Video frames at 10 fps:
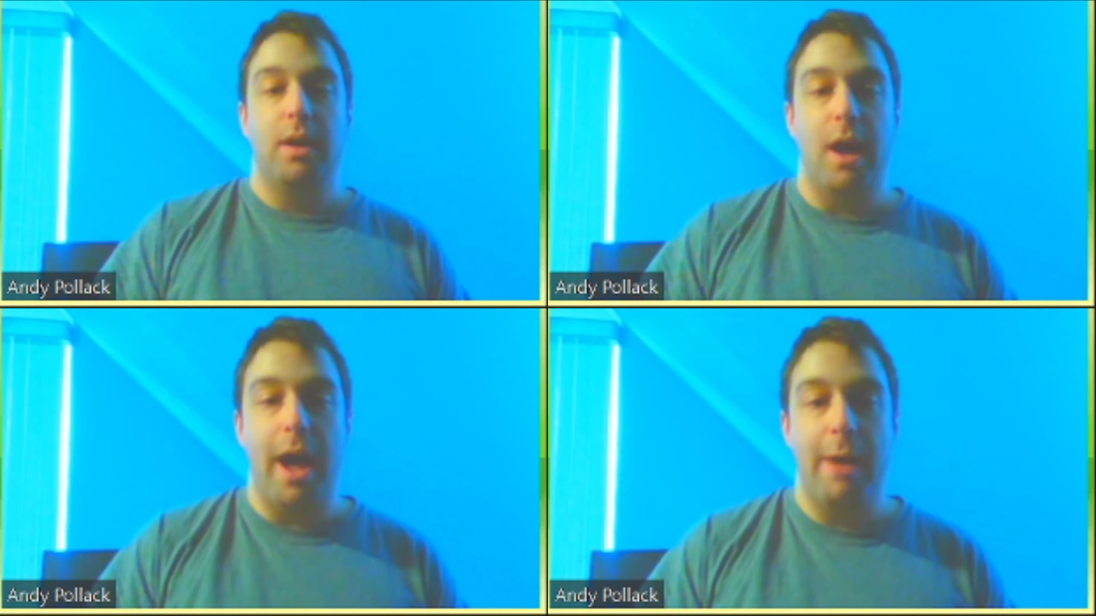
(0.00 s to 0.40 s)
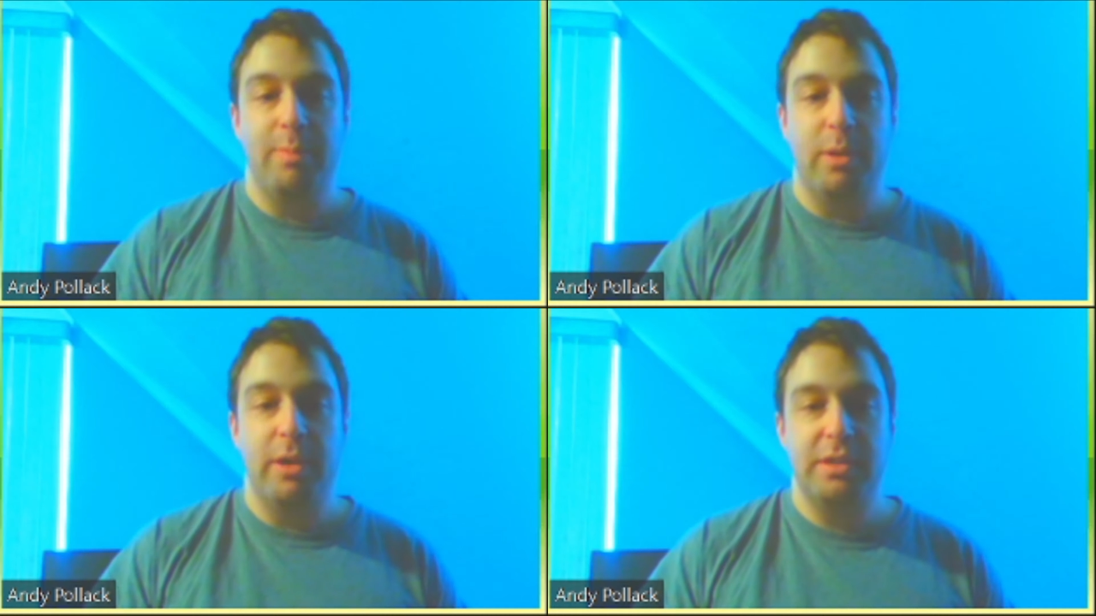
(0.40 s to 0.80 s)
I
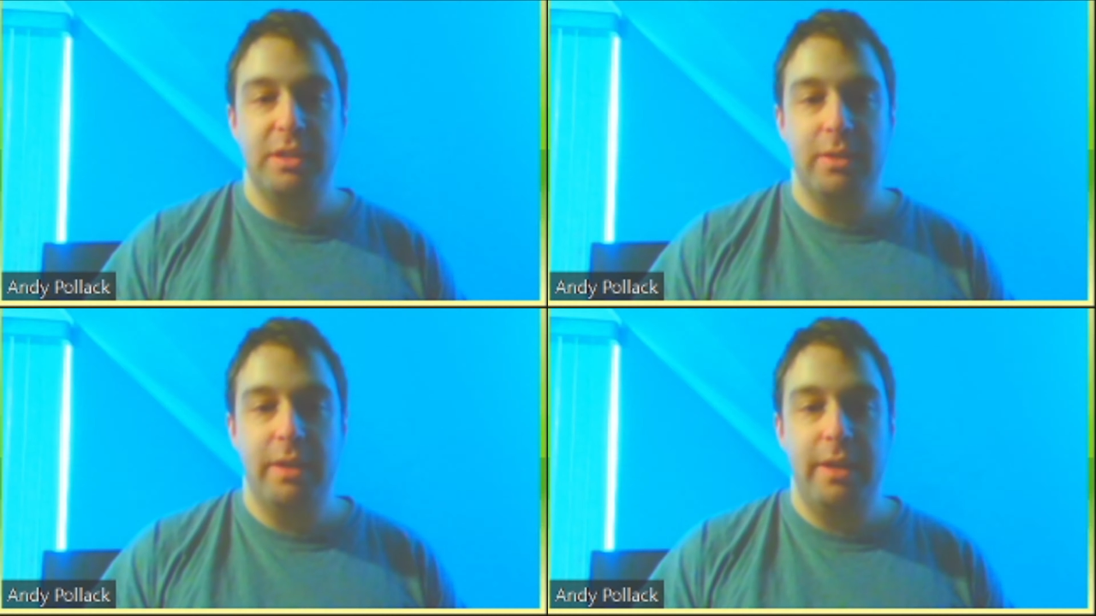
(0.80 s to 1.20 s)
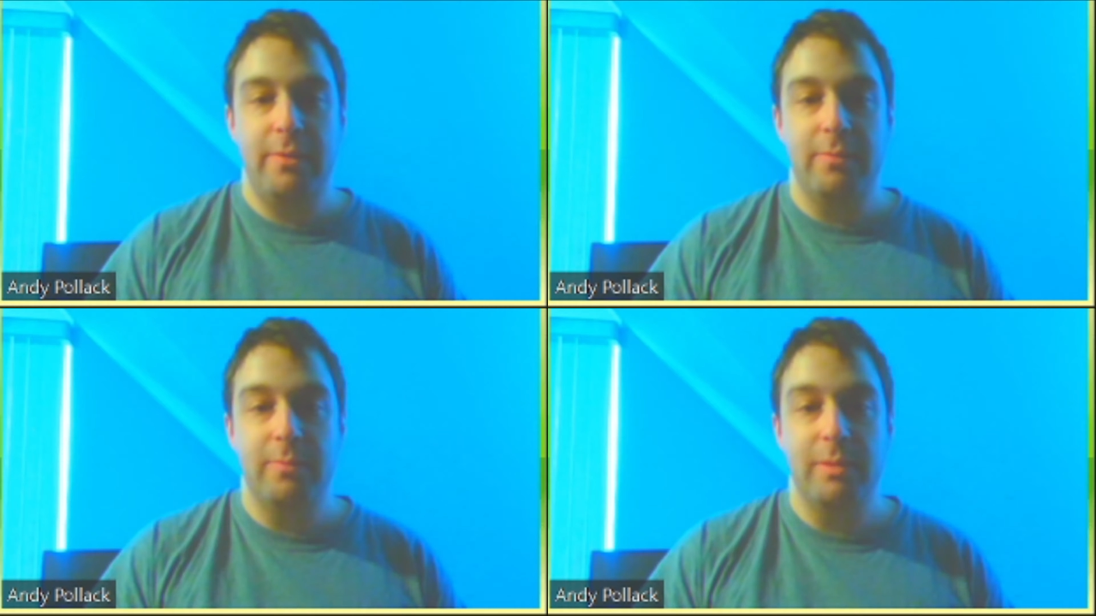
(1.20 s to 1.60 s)
would
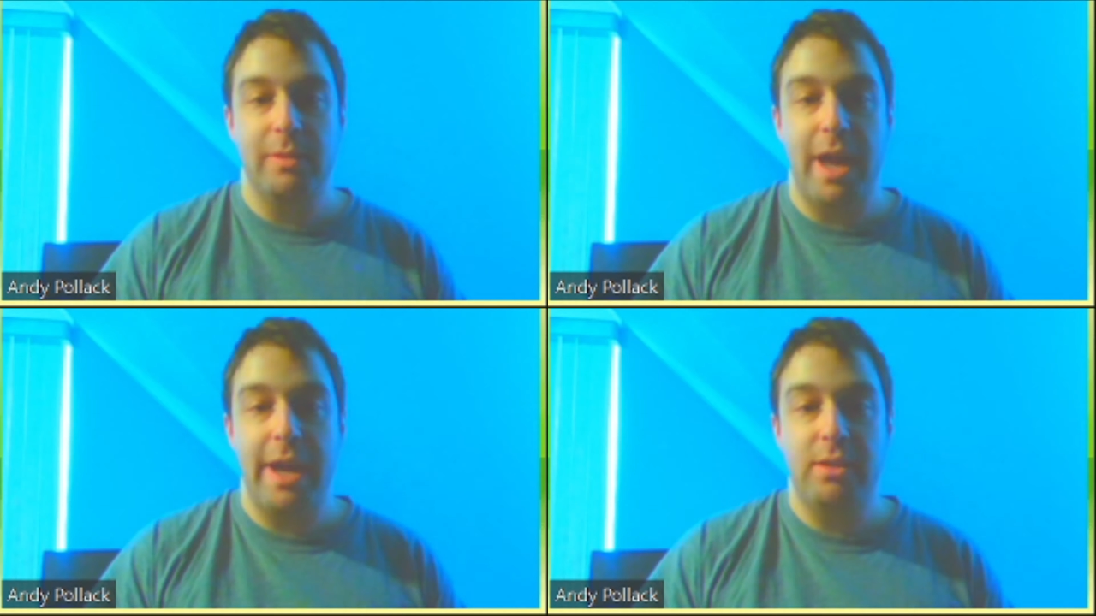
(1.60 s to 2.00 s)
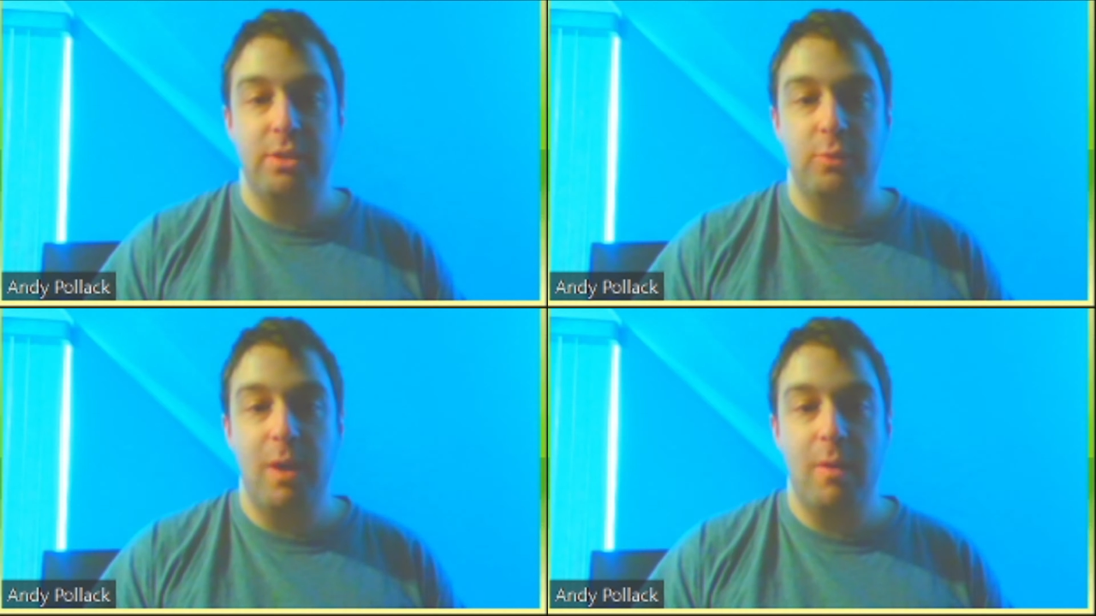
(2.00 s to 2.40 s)
personally would like
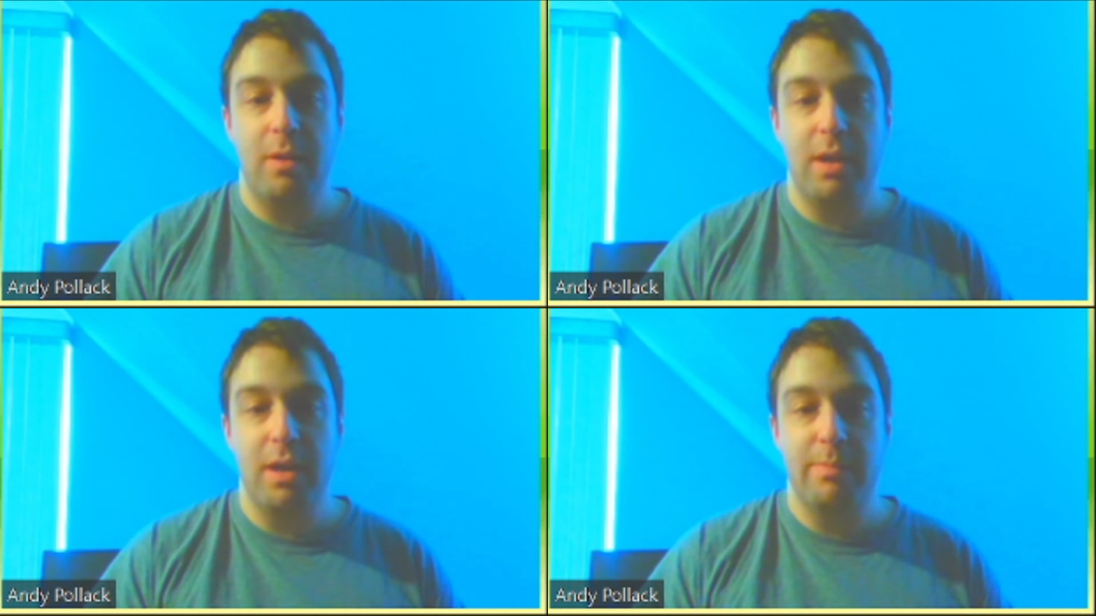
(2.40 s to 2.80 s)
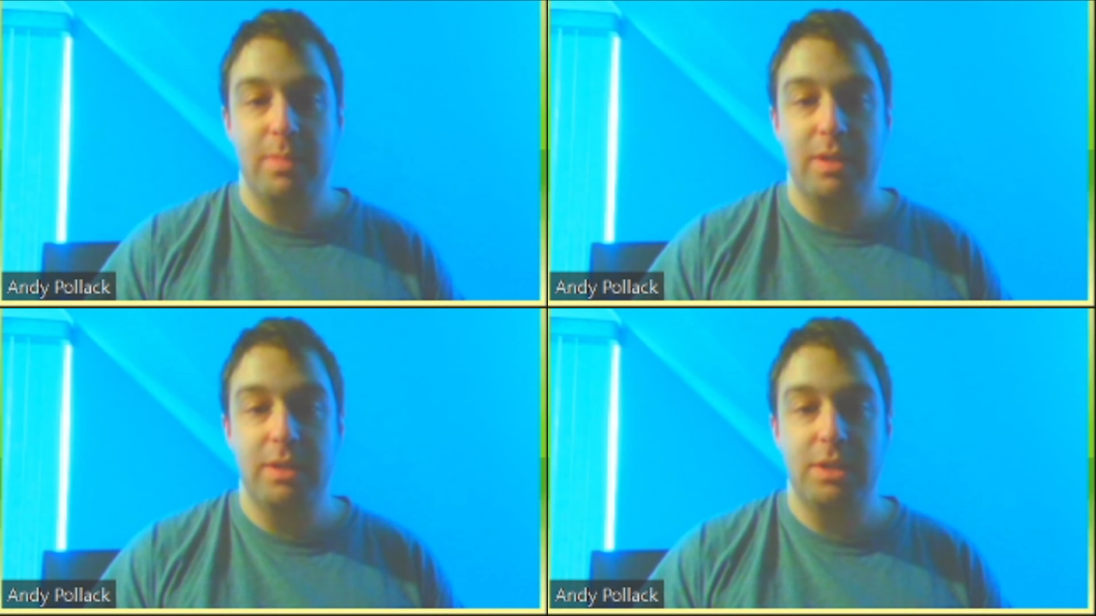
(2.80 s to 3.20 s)
to
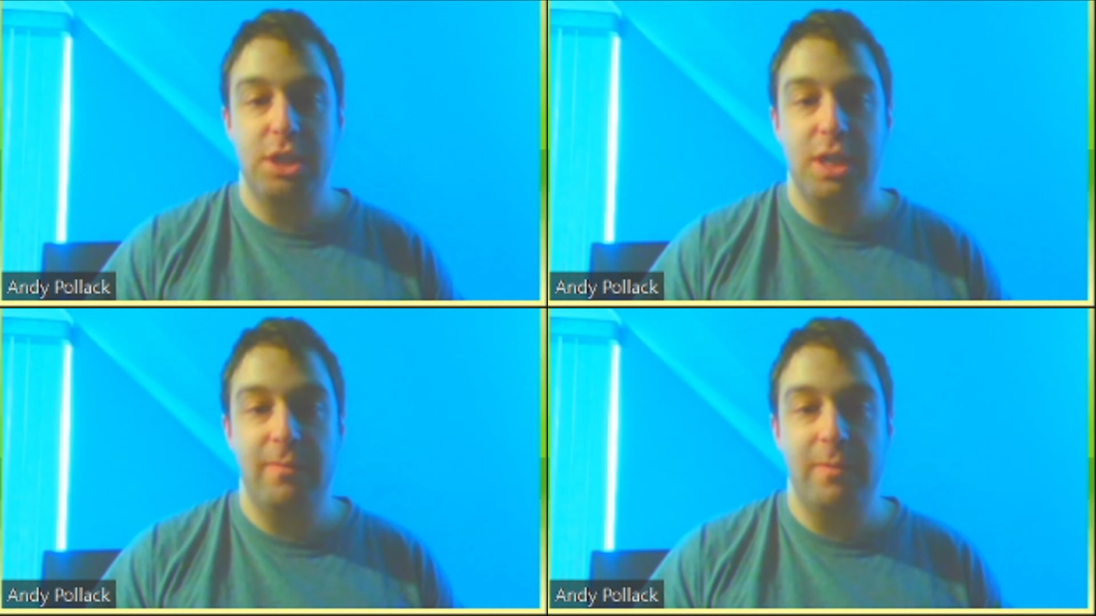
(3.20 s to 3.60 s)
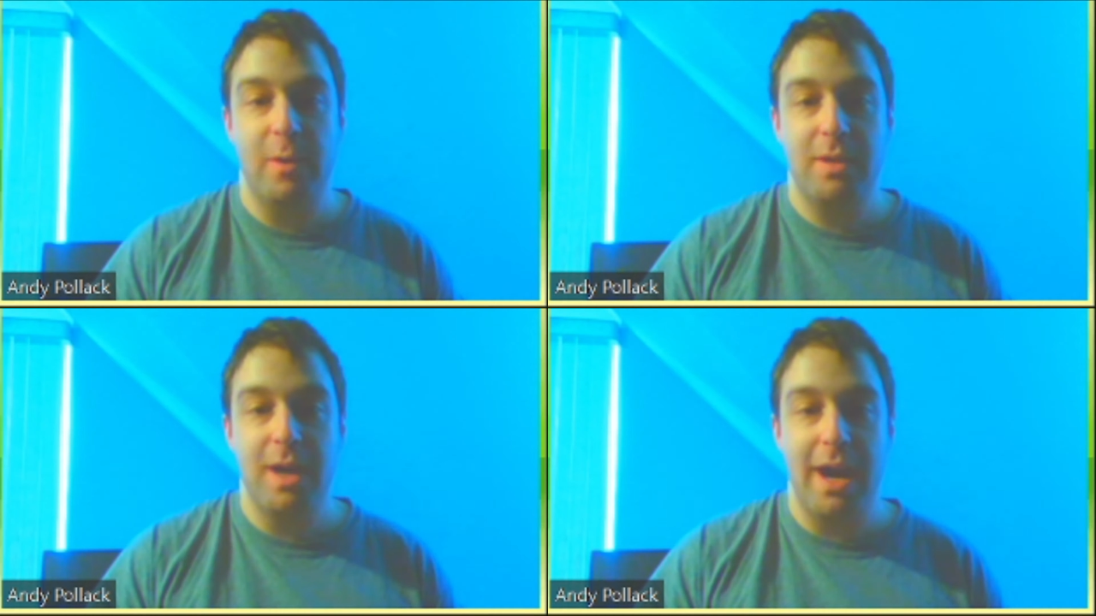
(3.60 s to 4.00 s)
welcome Chief
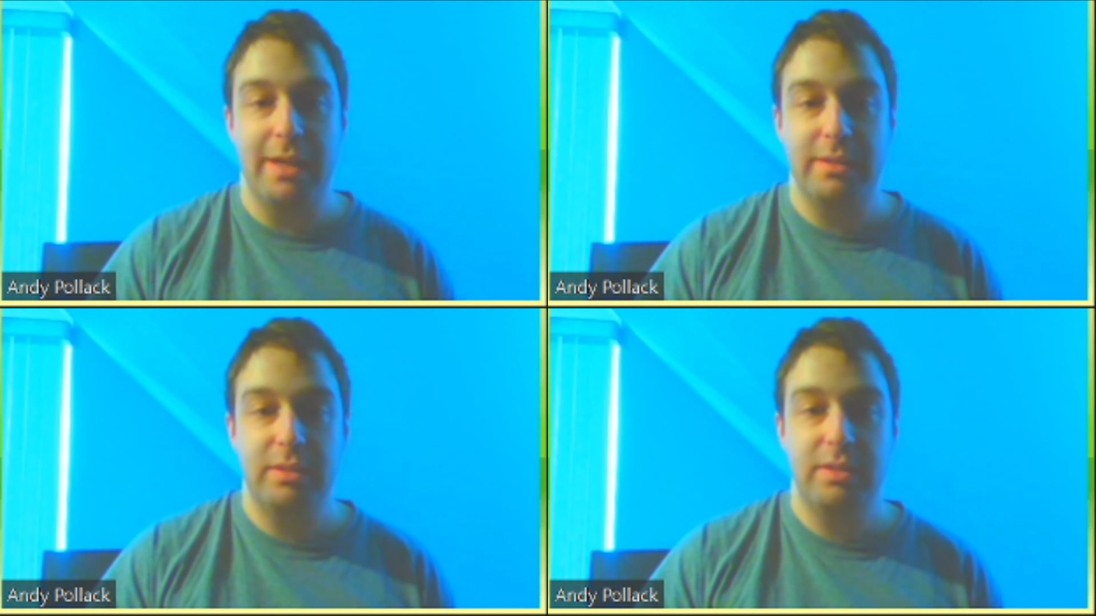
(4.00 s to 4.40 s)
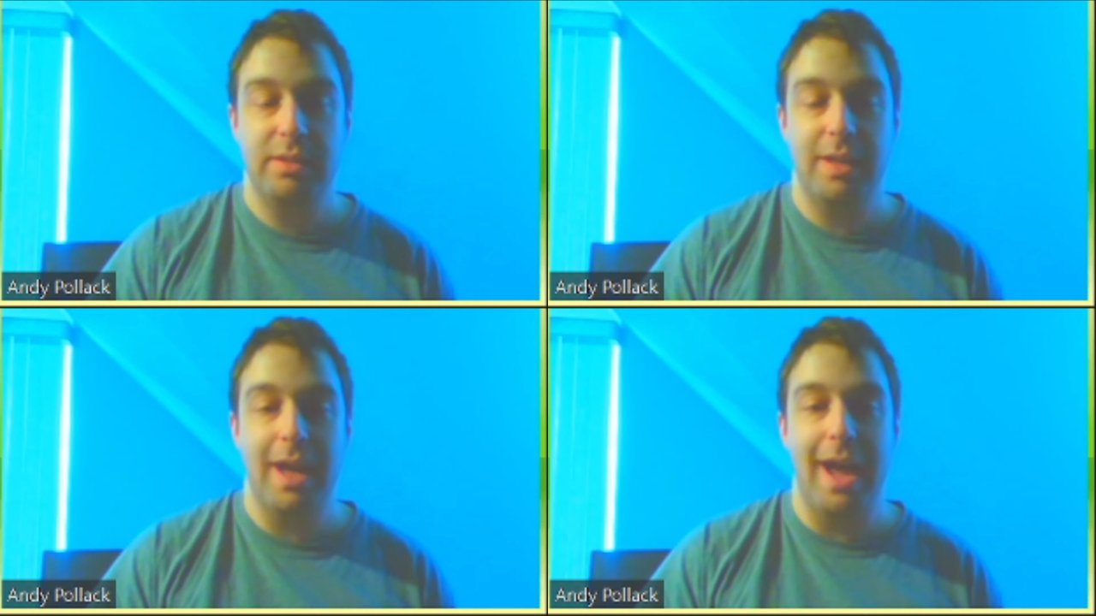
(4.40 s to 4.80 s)
Wilcox